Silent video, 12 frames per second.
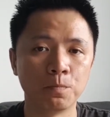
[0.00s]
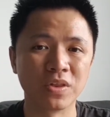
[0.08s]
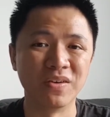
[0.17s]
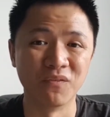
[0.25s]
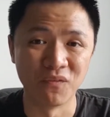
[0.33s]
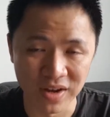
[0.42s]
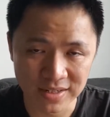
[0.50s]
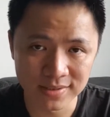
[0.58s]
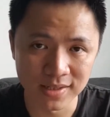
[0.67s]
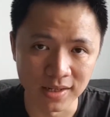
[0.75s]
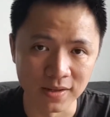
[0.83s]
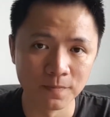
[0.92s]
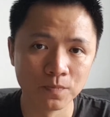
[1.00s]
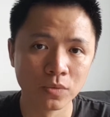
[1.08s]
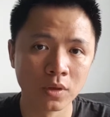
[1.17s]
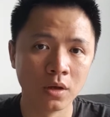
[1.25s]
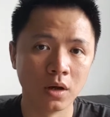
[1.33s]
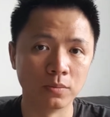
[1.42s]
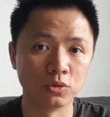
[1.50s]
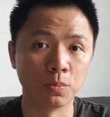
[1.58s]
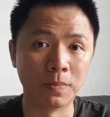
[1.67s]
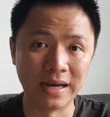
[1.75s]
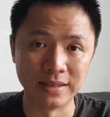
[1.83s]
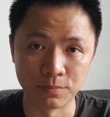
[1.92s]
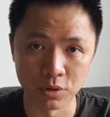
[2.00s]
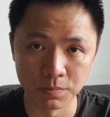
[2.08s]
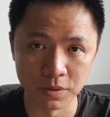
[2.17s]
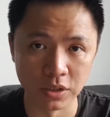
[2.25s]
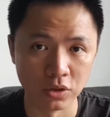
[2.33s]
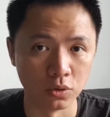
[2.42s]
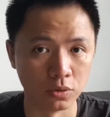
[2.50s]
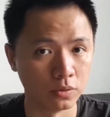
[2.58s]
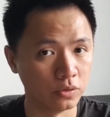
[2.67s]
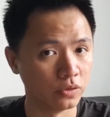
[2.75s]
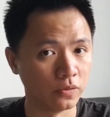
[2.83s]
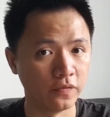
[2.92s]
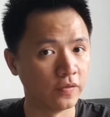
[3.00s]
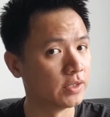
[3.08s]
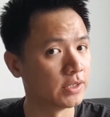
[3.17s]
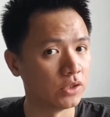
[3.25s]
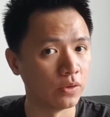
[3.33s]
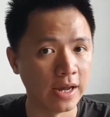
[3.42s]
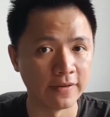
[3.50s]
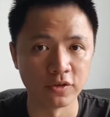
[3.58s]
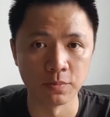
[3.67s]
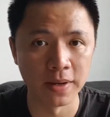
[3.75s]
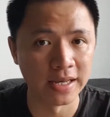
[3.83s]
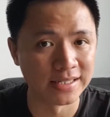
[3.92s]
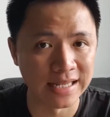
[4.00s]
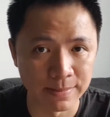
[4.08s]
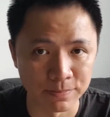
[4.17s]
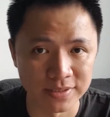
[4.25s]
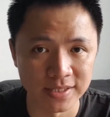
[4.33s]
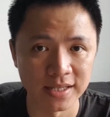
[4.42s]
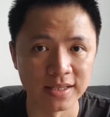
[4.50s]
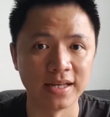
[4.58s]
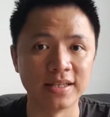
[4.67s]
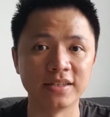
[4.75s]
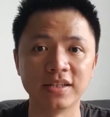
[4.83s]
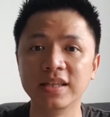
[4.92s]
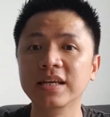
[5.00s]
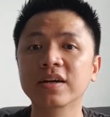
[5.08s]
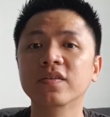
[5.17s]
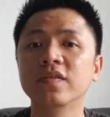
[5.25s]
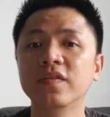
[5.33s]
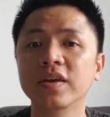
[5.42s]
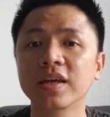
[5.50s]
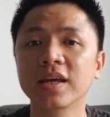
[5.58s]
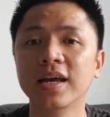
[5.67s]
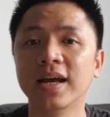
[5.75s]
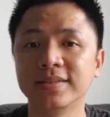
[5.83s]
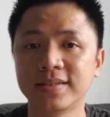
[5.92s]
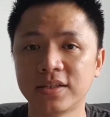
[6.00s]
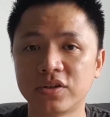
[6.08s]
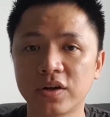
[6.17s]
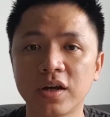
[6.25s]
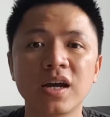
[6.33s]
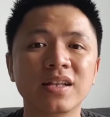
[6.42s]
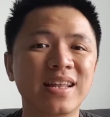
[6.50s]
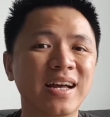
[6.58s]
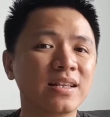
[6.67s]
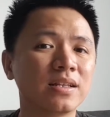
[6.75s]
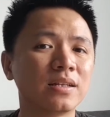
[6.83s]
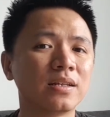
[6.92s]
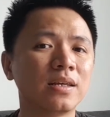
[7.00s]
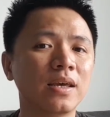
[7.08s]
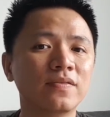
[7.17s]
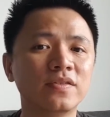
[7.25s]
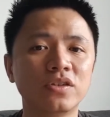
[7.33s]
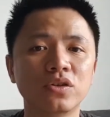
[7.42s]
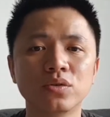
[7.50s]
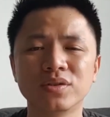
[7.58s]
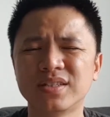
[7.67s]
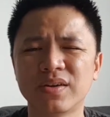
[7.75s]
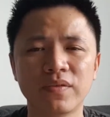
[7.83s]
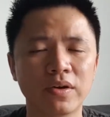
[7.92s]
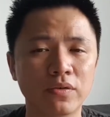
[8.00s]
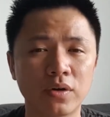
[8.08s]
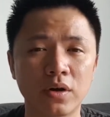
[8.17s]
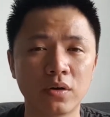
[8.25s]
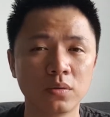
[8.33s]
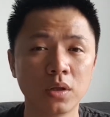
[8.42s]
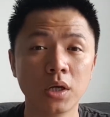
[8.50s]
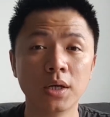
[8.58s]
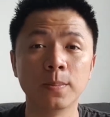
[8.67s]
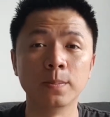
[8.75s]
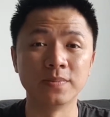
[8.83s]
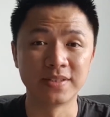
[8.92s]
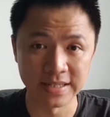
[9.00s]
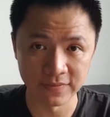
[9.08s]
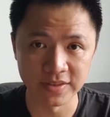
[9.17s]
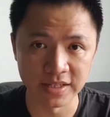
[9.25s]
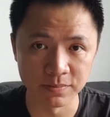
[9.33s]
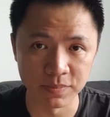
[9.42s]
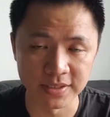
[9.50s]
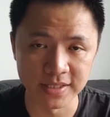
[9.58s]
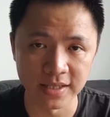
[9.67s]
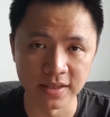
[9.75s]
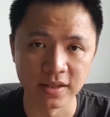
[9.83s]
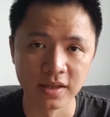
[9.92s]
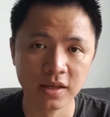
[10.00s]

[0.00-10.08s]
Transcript: investing to buy the property. First you have to pay 10% and then the legal fee, etc. That gives you somewhere around 17%.